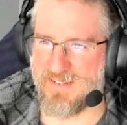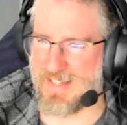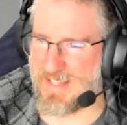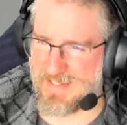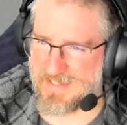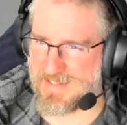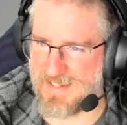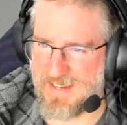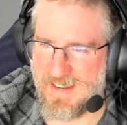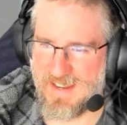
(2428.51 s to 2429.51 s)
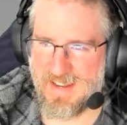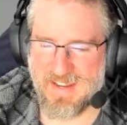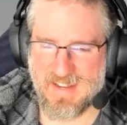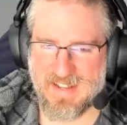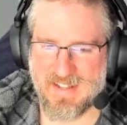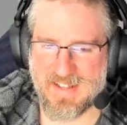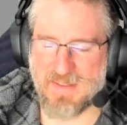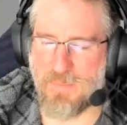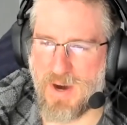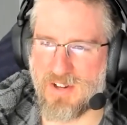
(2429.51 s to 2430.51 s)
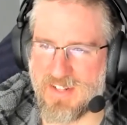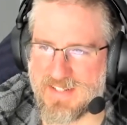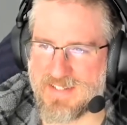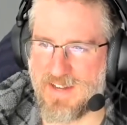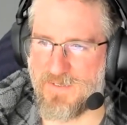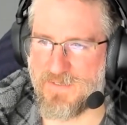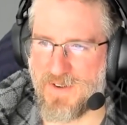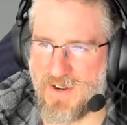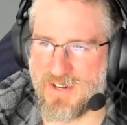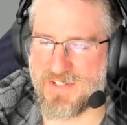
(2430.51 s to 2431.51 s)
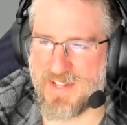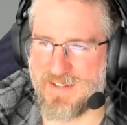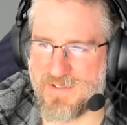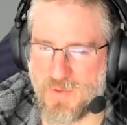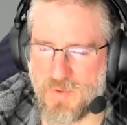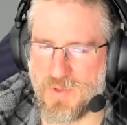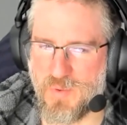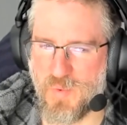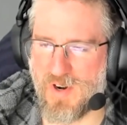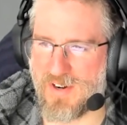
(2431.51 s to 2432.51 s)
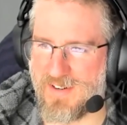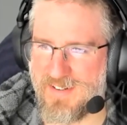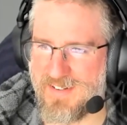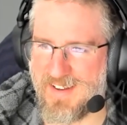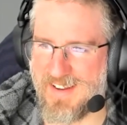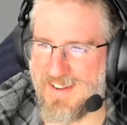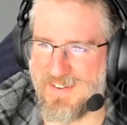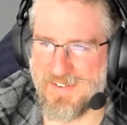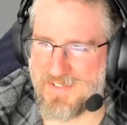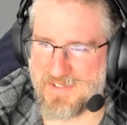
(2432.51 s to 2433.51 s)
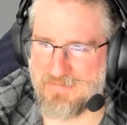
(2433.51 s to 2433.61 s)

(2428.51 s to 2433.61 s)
Like it's like the model itself understands who you are and